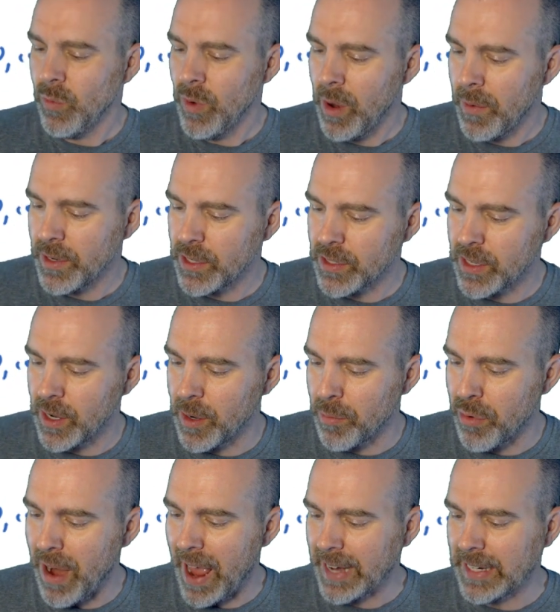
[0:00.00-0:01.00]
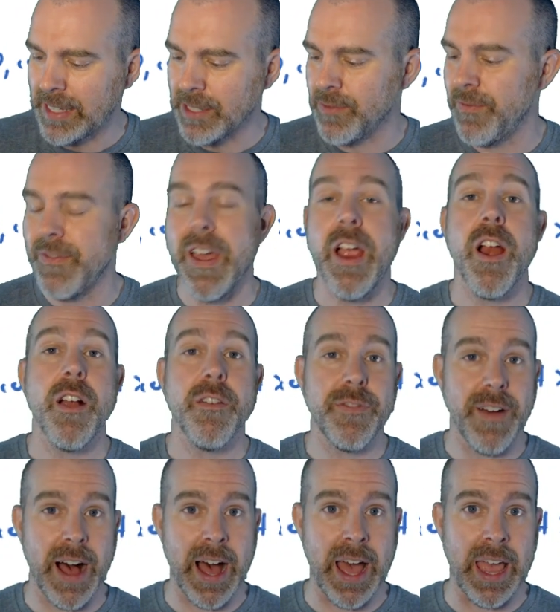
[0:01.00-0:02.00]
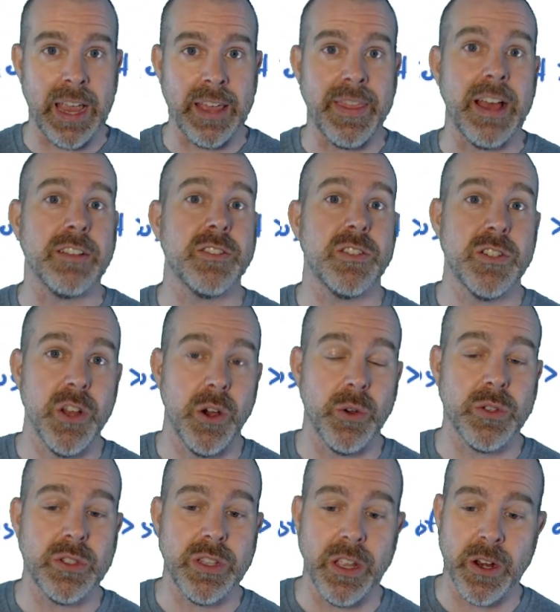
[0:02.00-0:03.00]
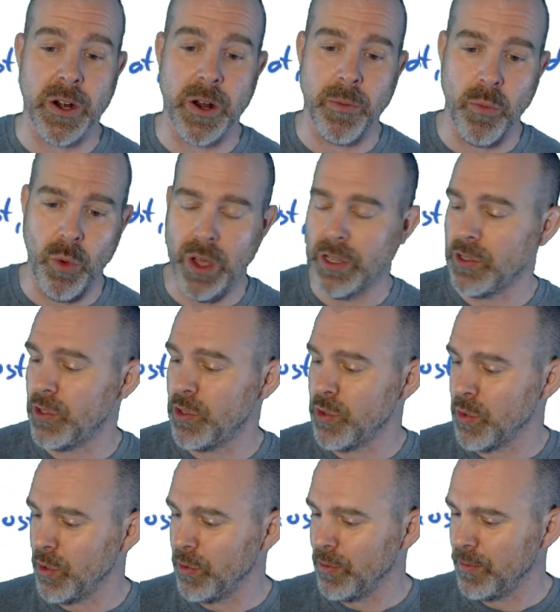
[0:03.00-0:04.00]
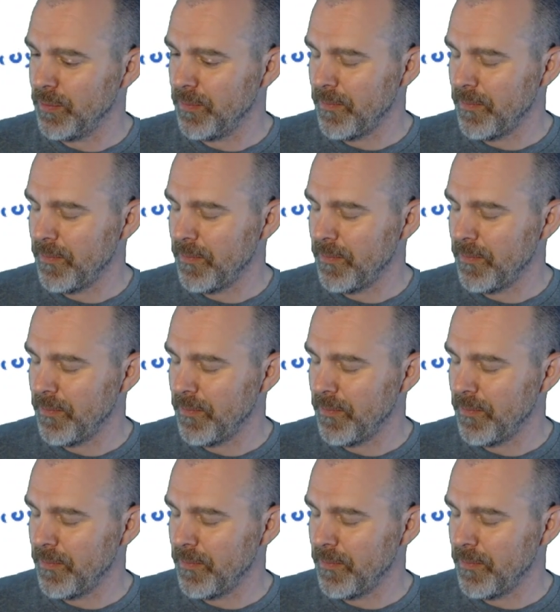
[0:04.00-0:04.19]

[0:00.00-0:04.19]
we were just going to practice verifying that Stokes' theorem was true.